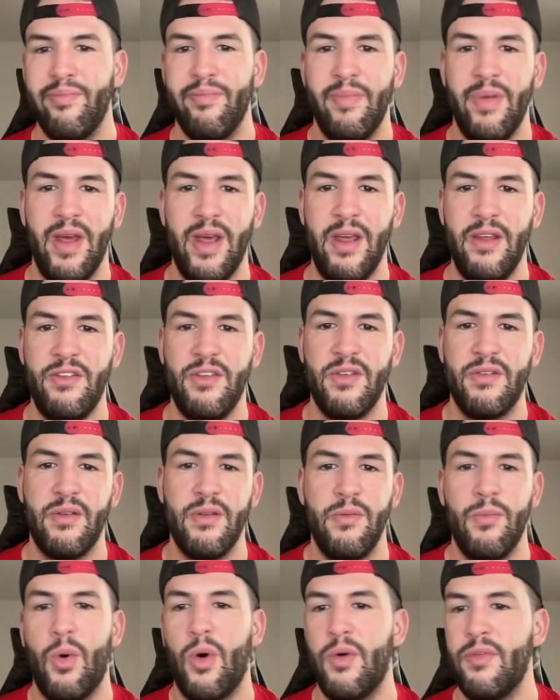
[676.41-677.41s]
he's just
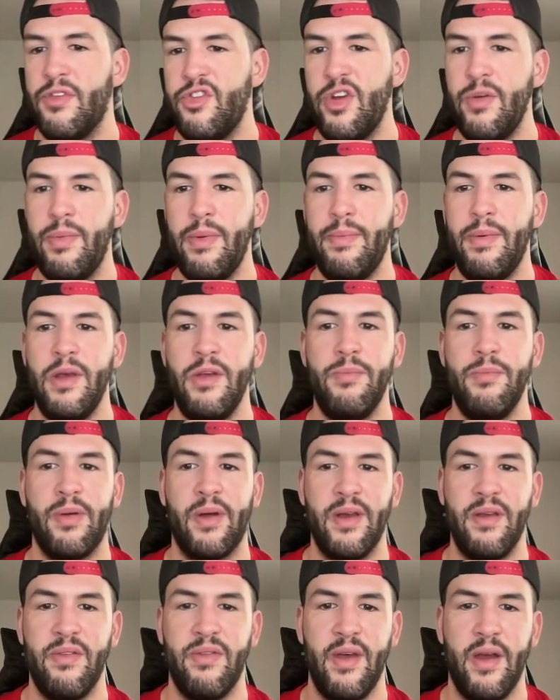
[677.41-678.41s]
more of a GPP
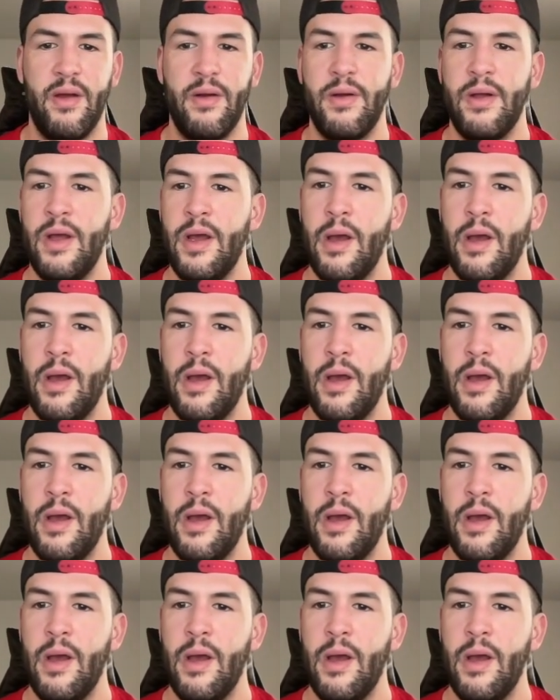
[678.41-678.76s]
play there.